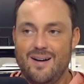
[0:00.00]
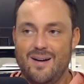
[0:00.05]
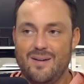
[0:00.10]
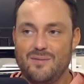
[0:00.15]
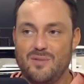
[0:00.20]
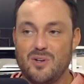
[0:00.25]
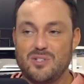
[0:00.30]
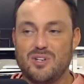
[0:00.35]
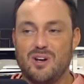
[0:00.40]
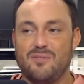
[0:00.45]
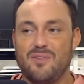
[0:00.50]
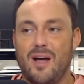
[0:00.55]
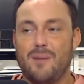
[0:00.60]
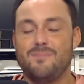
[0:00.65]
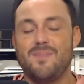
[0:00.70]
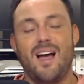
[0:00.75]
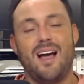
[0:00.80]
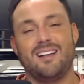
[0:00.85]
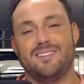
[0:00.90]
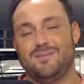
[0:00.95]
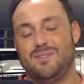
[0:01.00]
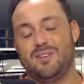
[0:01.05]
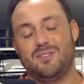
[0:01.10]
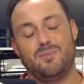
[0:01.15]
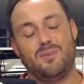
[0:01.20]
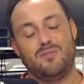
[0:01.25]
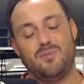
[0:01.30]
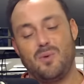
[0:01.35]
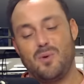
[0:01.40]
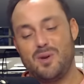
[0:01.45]
First off, I'm not,
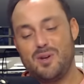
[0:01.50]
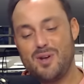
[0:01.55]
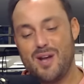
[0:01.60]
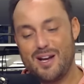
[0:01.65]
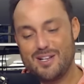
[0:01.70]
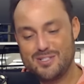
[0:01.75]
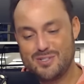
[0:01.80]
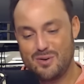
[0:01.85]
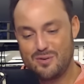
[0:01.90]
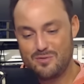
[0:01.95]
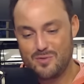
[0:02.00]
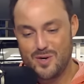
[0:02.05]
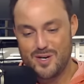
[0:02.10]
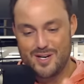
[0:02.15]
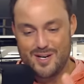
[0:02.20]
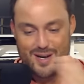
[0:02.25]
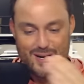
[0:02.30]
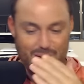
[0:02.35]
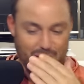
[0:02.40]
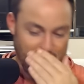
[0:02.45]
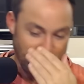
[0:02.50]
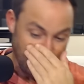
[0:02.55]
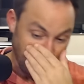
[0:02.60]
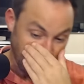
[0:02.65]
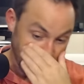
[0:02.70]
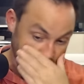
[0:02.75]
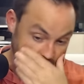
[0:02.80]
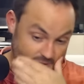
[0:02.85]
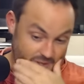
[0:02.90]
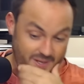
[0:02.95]
before you guys start freaking out, because I'm
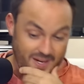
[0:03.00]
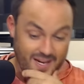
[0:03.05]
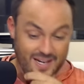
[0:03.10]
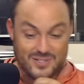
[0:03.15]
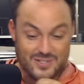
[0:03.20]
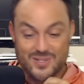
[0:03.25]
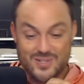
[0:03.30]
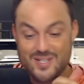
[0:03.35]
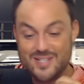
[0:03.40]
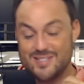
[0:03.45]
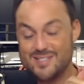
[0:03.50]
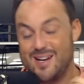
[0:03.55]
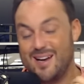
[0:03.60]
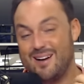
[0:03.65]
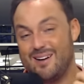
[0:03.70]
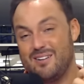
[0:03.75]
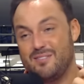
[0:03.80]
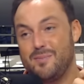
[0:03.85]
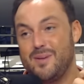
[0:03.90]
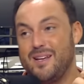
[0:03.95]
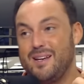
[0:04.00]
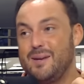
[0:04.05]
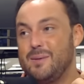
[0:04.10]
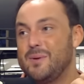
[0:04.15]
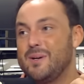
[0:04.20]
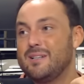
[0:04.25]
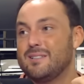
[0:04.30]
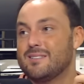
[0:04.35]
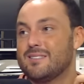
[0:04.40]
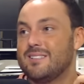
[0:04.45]
sure you guys are getting tired of me
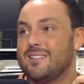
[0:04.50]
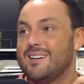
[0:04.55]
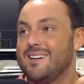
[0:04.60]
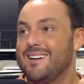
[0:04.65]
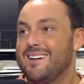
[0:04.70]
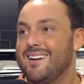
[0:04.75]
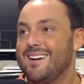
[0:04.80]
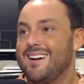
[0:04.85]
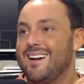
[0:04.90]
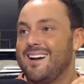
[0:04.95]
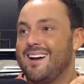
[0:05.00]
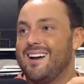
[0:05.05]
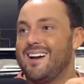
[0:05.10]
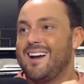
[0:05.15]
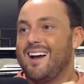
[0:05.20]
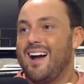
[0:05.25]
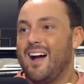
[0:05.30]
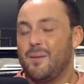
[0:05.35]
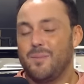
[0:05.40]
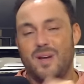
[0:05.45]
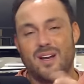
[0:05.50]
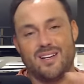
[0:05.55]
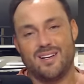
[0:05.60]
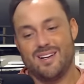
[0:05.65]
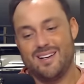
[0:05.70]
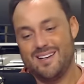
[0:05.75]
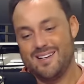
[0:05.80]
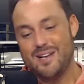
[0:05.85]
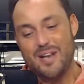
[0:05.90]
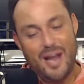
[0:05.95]
anyways, I'm not
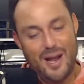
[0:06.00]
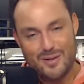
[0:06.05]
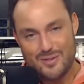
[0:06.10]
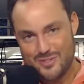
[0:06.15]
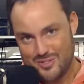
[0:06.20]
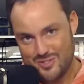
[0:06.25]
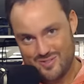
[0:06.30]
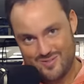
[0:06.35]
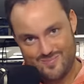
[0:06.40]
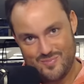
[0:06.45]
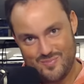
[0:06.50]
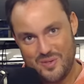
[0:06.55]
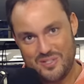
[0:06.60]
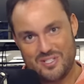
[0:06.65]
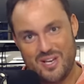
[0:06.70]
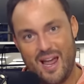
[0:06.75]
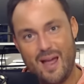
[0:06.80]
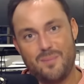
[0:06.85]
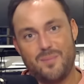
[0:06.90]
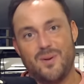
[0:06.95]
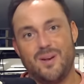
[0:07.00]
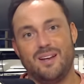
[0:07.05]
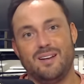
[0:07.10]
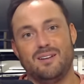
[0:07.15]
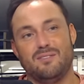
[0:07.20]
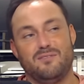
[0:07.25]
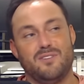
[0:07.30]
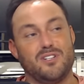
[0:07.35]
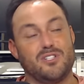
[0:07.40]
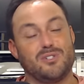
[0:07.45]
going to announce what's happening
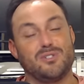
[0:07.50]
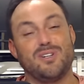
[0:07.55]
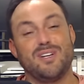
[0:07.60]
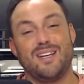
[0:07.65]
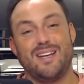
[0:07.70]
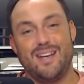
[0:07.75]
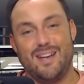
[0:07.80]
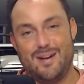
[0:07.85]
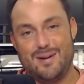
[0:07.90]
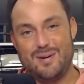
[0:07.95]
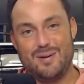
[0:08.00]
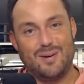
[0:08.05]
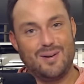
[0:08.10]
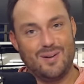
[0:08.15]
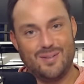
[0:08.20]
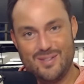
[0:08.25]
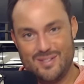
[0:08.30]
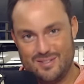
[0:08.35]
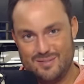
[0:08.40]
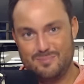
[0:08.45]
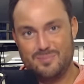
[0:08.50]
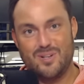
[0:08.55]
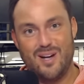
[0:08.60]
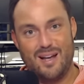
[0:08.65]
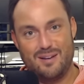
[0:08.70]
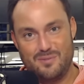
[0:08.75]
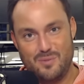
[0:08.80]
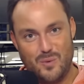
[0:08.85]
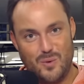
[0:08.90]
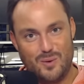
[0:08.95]
officially here on this
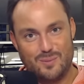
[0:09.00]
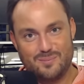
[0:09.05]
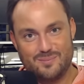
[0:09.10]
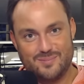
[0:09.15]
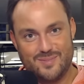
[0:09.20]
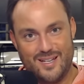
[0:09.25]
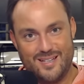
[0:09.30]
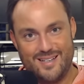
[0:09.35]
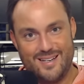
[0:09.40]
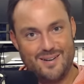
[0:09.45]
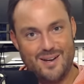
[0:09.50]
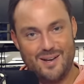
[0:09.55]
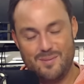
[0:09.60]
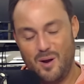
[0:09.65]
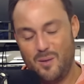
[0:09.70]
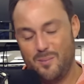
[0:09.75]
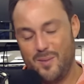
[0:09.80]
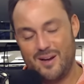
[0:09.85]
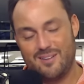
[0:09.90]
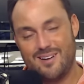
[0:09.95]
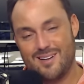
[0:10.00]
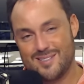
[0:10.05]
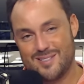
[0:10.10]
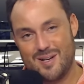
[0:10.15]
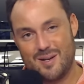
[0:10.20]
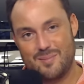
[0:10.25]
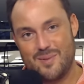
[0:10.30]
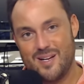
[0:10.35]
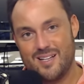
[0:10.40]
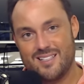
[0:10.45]
platform, like in on my Locked
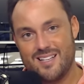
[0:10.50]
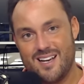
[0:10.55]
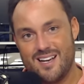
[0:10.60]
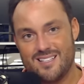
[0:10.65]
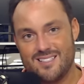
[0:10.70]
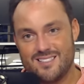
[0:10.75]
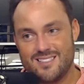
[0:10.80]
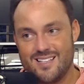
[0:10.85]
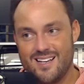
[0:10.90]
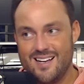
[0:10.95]
On podcast.